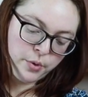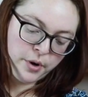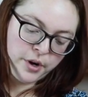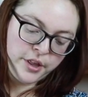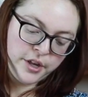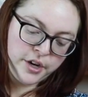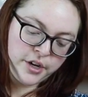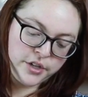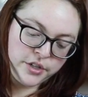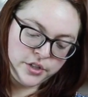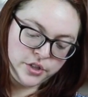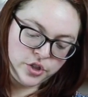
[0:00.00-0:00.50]
to where
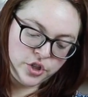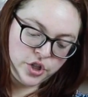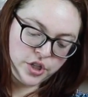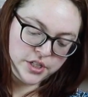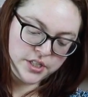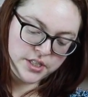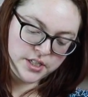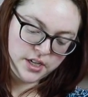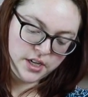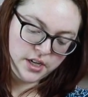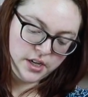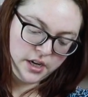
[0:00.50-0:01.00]
there's
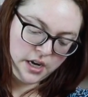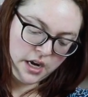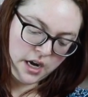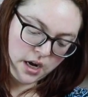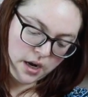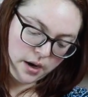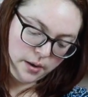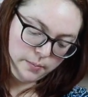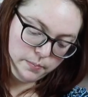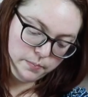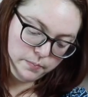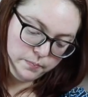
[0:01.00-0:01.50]
just
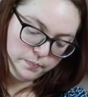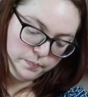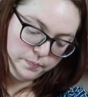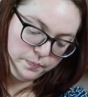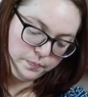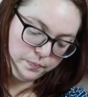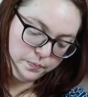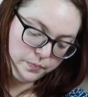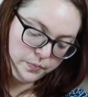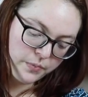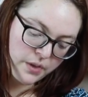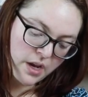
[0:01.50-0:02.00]

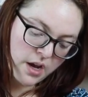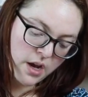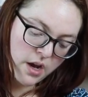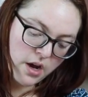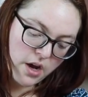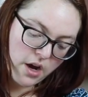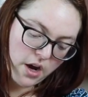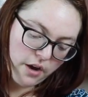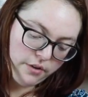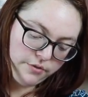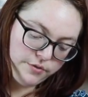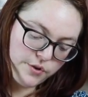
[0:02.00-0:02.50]

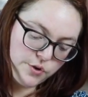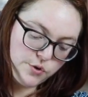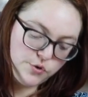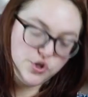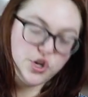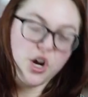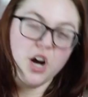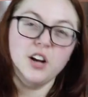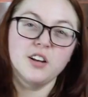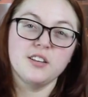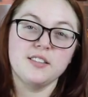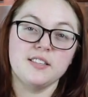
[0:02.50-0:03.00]
a few
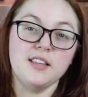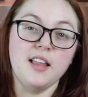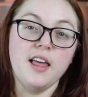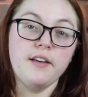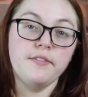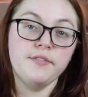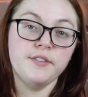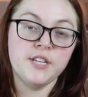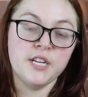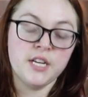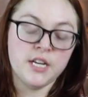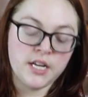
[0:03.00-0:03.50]
chunks
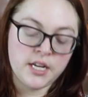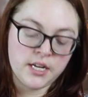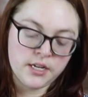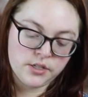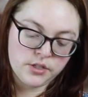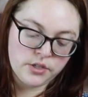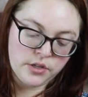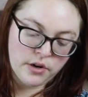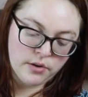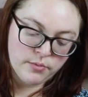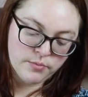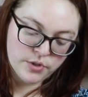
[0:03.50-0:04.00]
left in
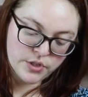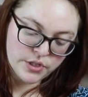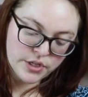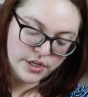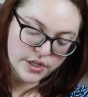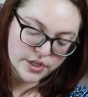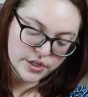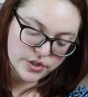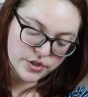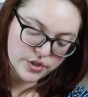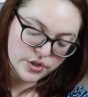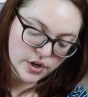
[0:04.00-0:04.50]
it, so I'm just
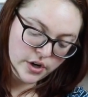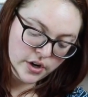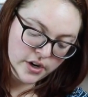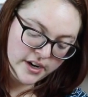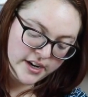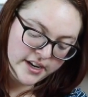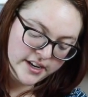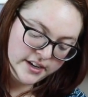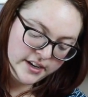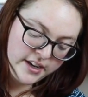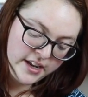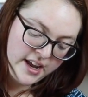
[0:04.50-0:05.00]
gonna stir
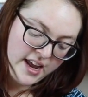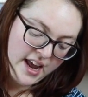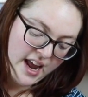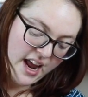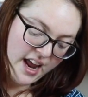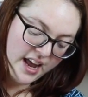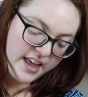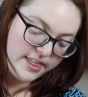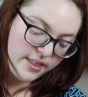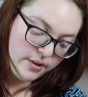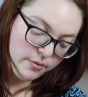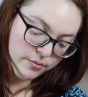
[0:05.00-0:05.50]
it.
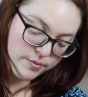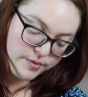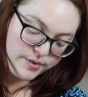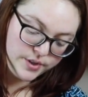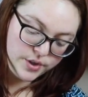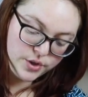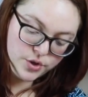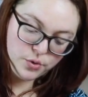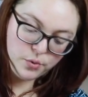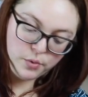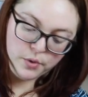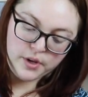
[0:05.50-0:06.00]
And the
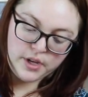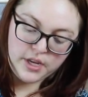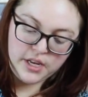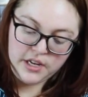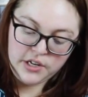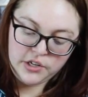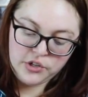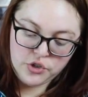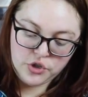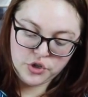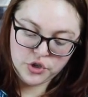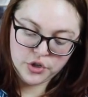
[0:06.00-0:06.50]
residual heat